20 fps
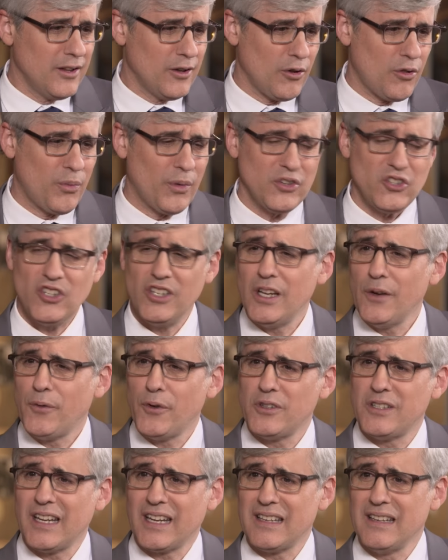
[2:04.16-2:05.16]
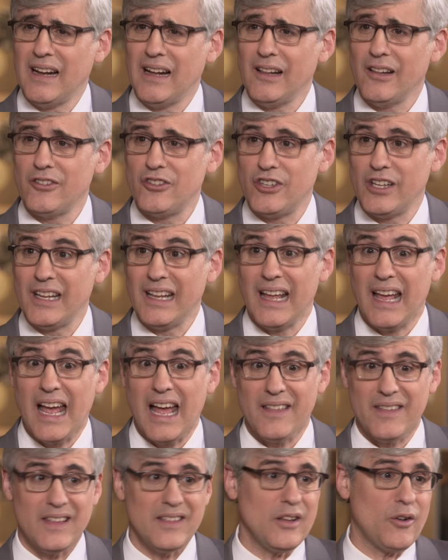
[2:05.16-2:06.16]
There's what she did for technology,
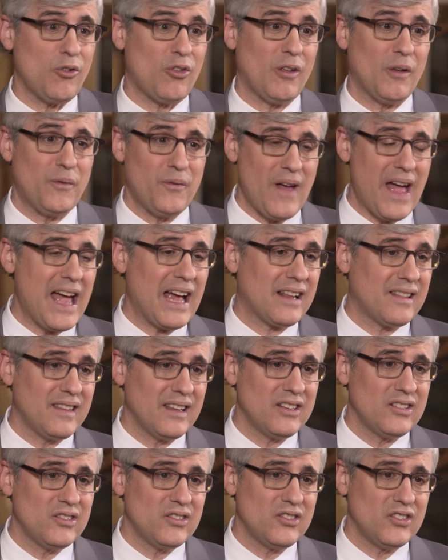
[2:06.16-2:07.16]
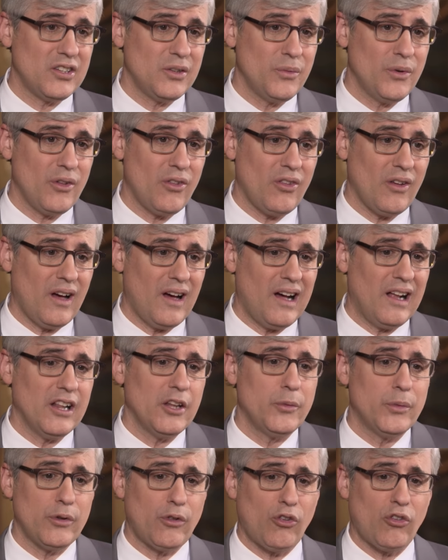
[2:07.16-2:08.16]
and then there's the fact that she was a
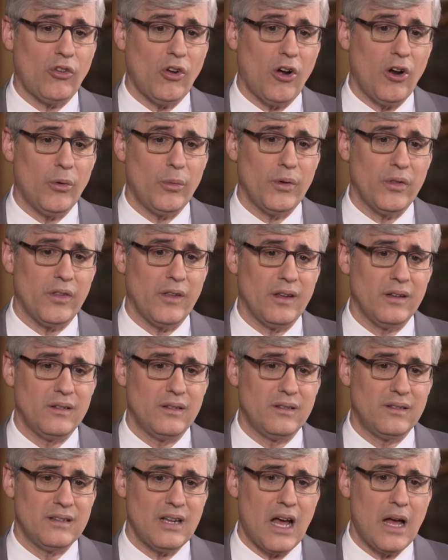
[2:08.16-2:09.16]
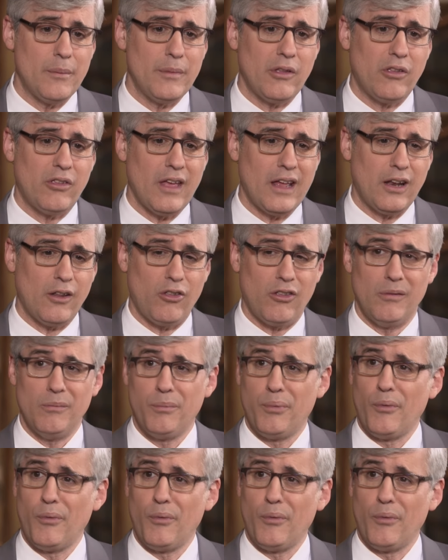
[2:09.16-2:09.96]
Hollywood star with a Thomas Edison